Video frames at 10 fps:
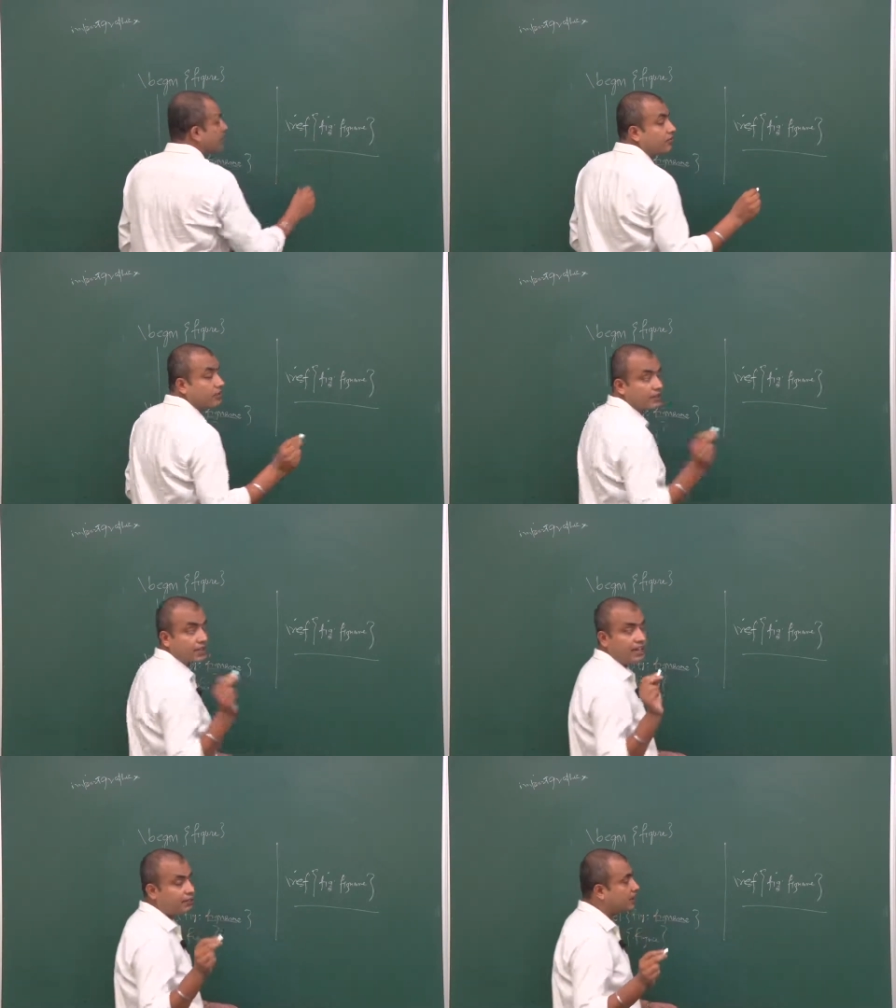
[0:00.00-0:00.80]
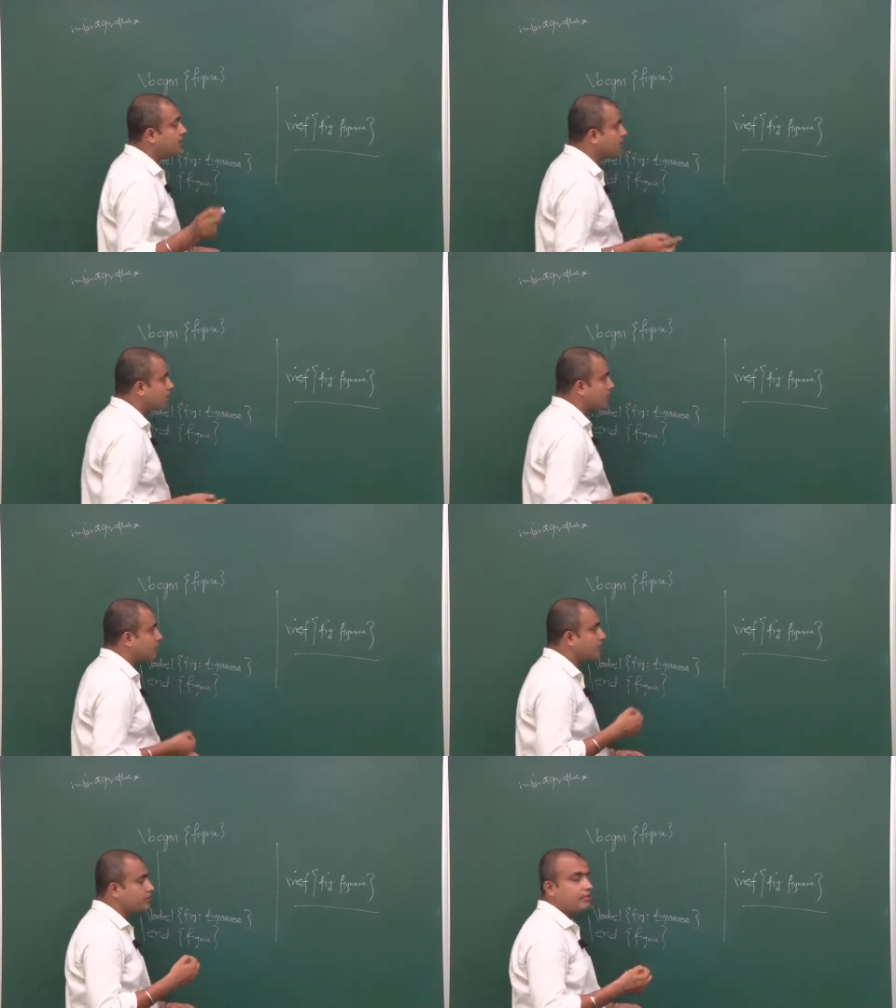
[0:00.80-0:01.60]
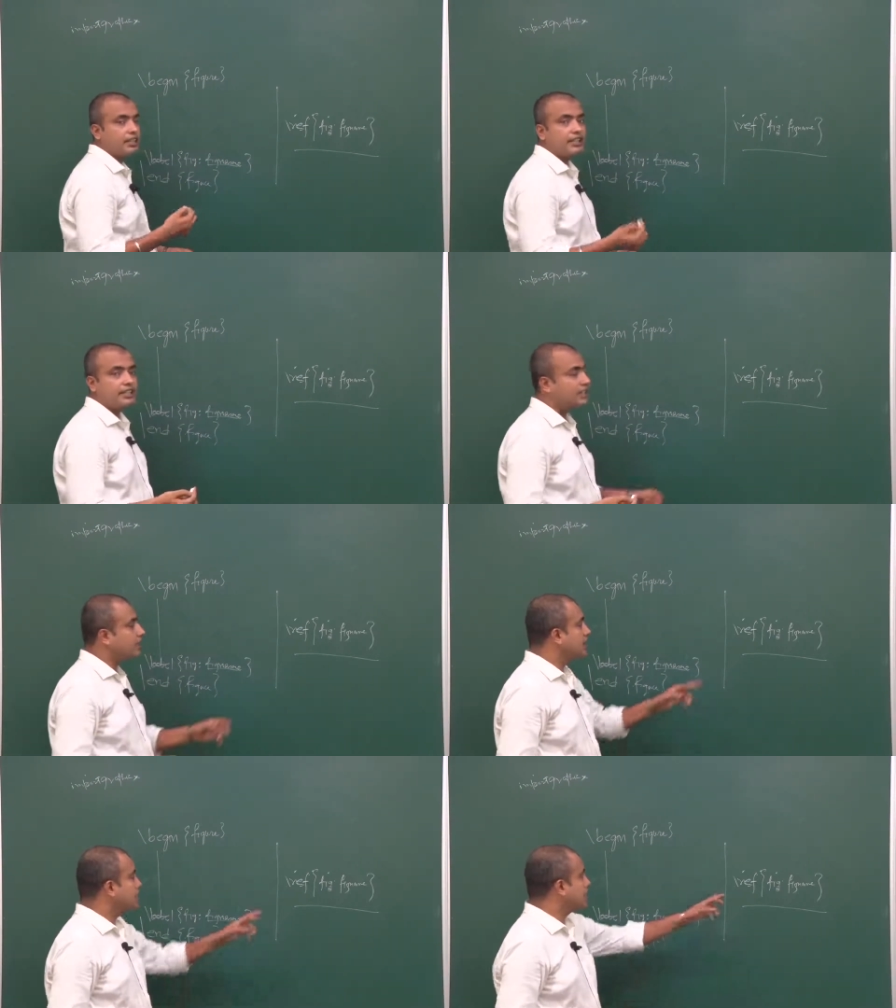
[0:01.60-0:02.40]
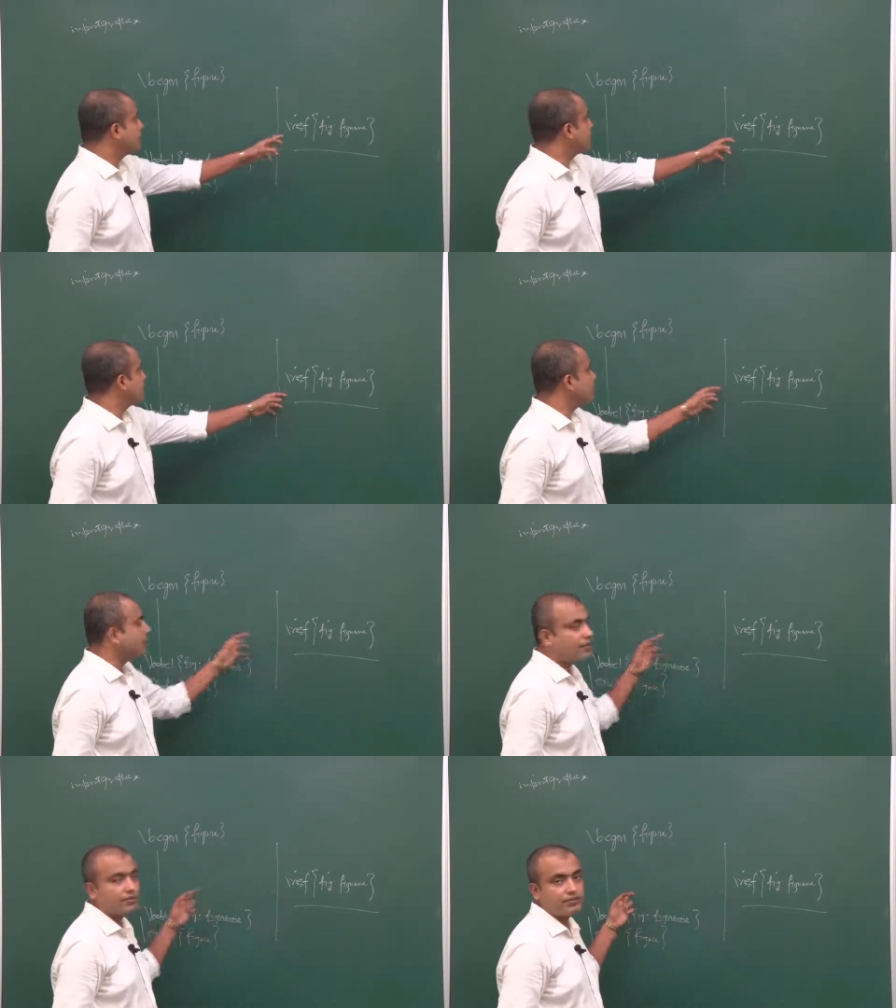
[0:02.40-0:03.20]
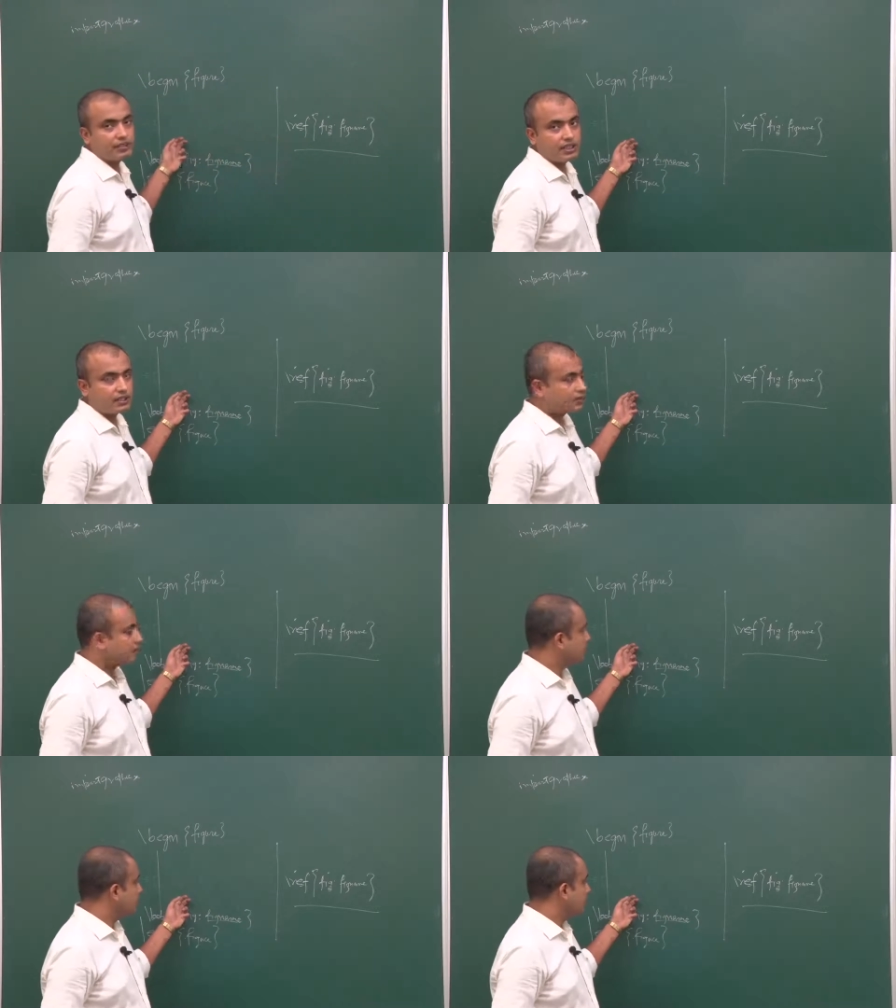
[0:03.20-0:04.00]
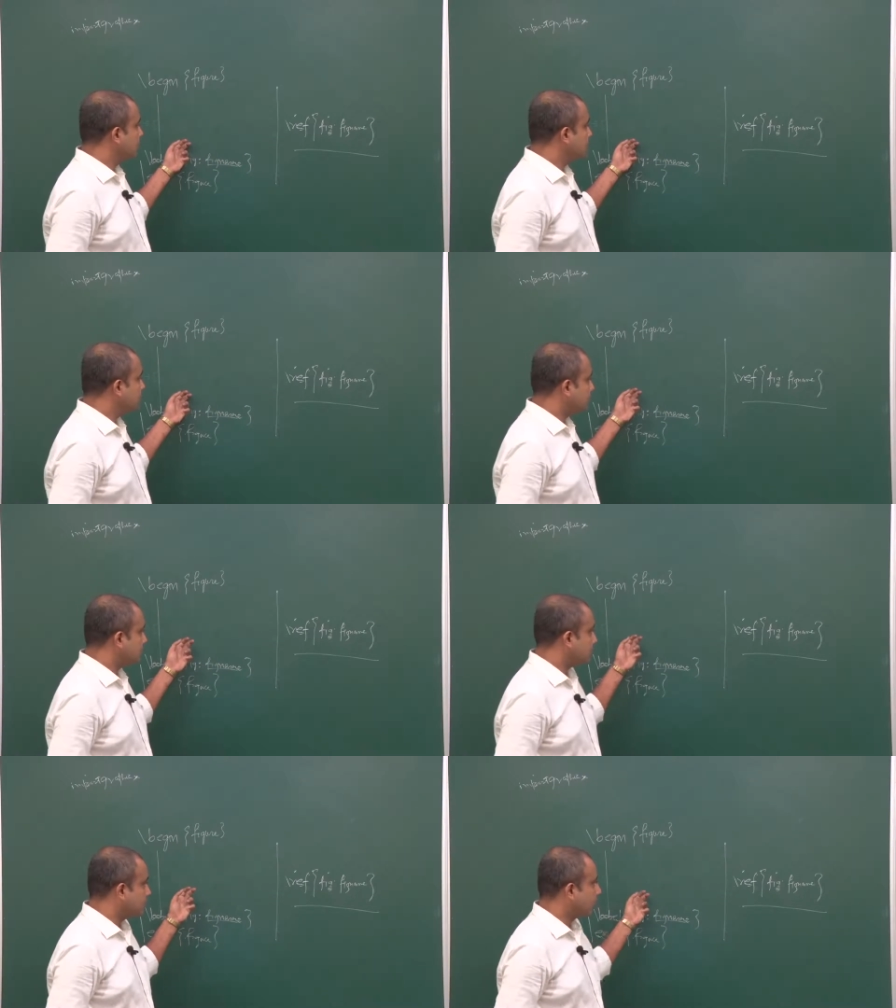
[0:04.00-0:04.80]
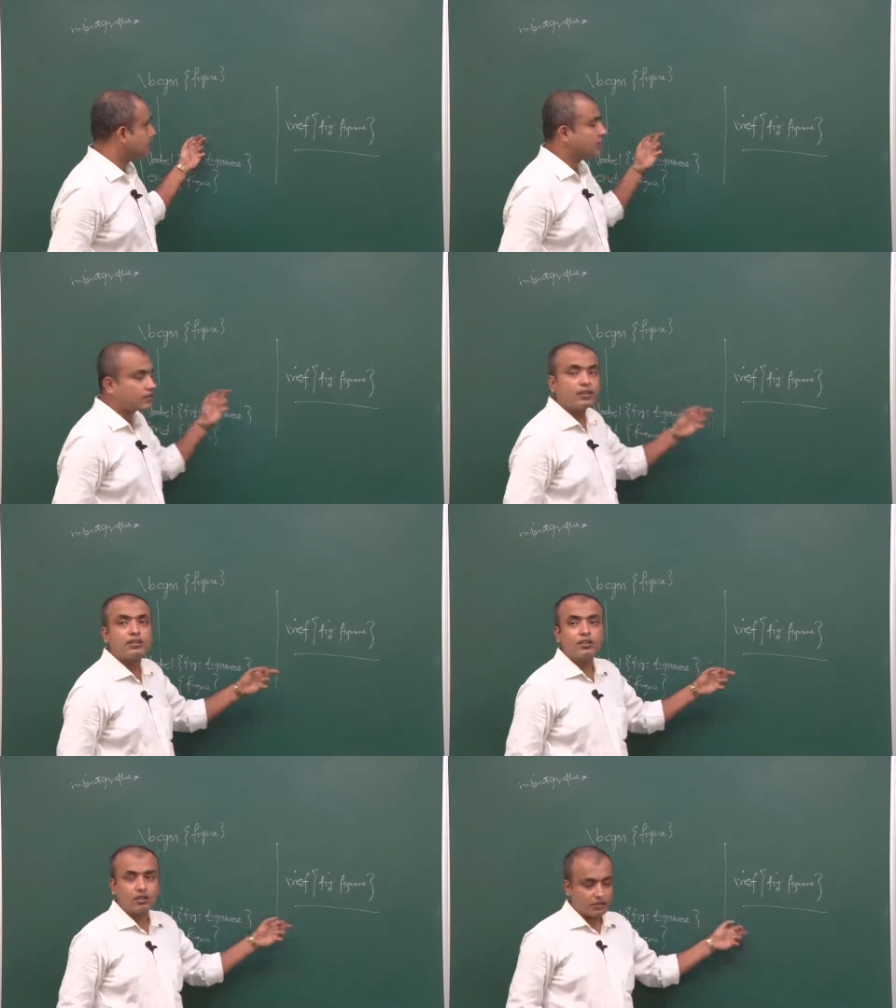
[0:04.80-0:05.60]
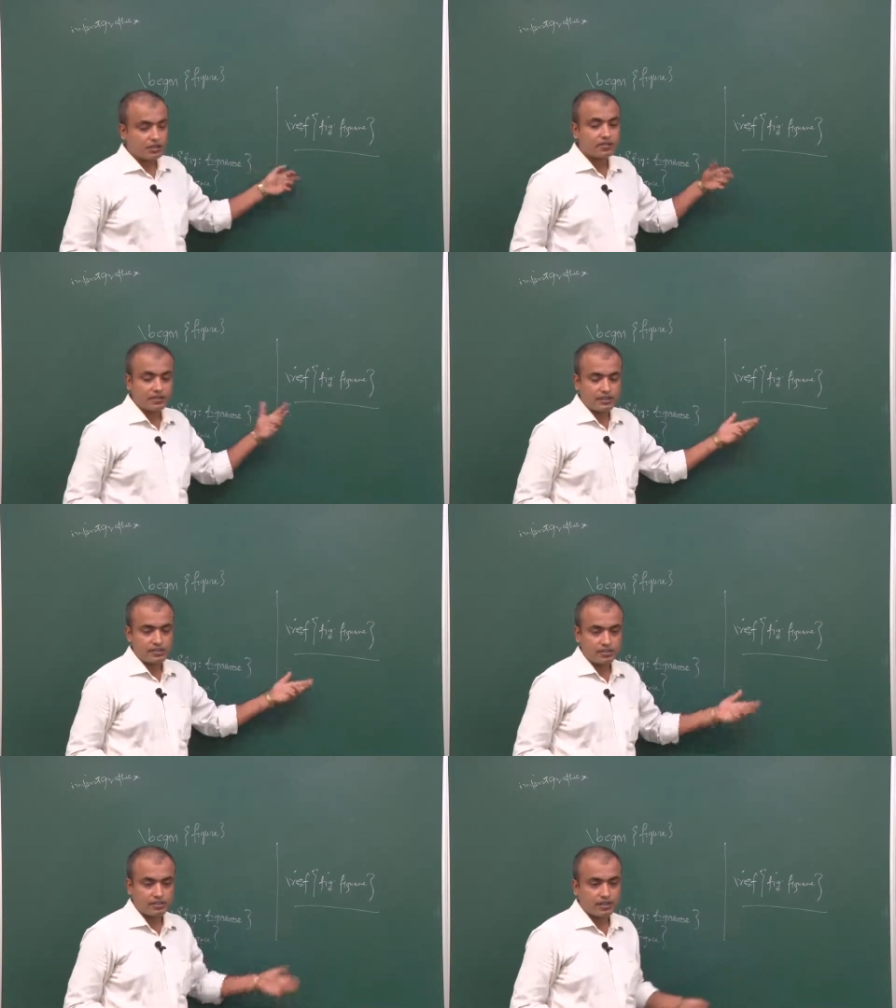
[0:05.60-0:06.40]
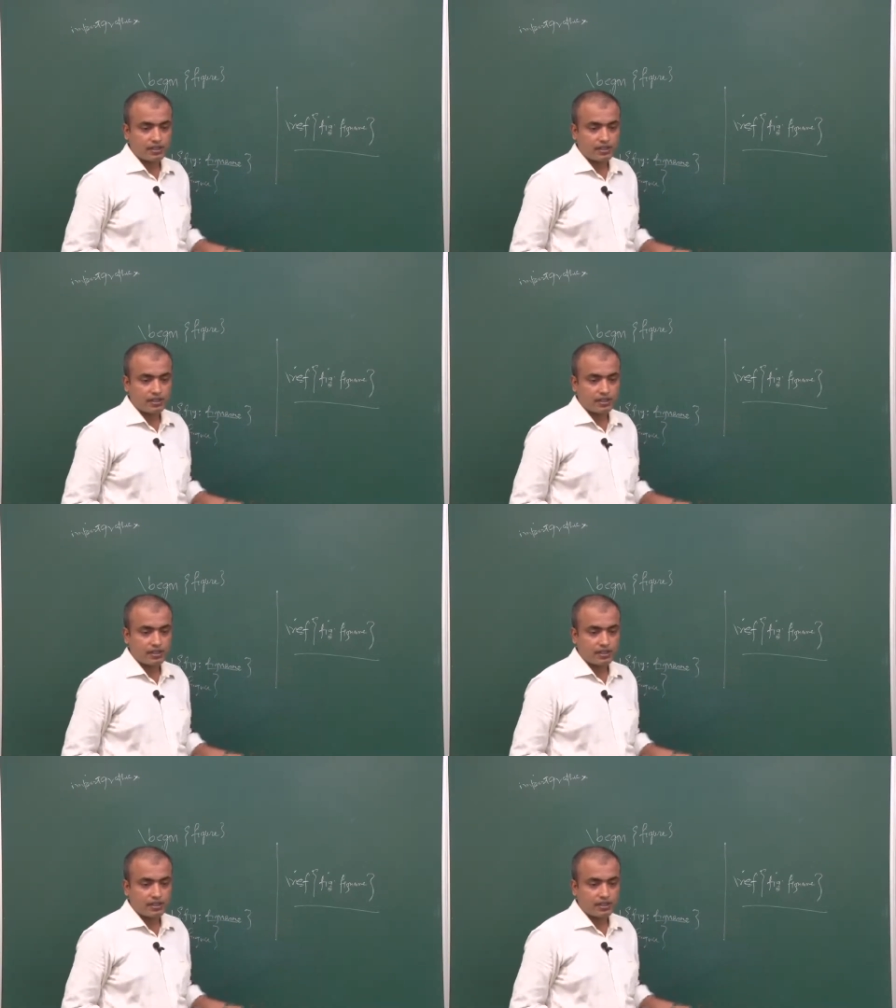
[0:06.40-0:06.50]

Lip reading: hopefully with a hyperlink, and on which you can click, it will take you back to the figure. So that's why it's called cross-referencing.